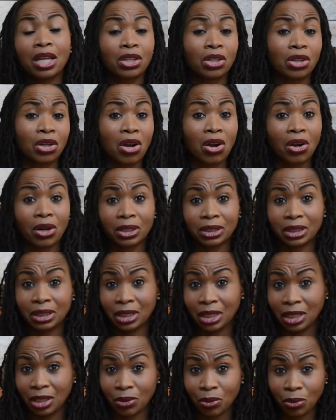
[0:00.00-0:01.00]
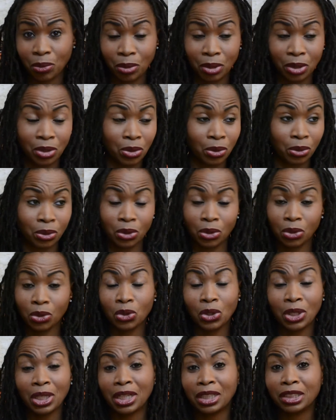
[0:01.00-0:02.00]
your cars need
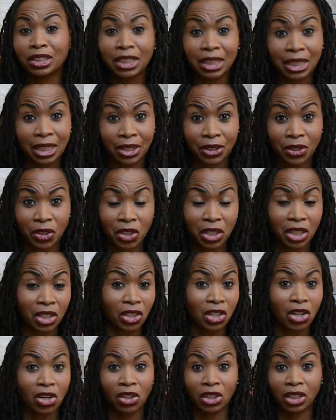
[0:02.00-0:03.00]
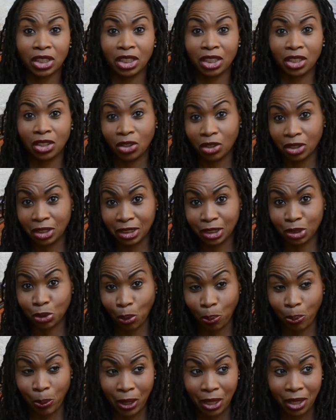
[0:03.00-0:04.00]
you hit a deer and your car needed all this
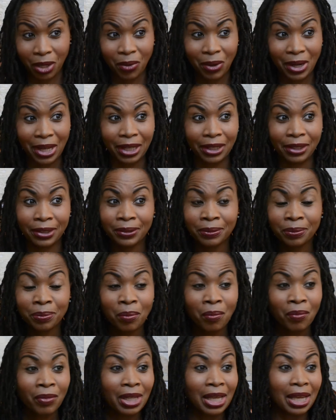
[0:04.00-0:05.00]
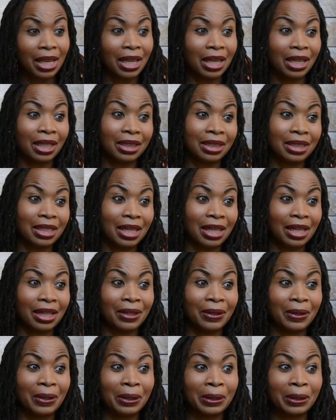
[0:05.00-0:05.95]
repair, right? And then,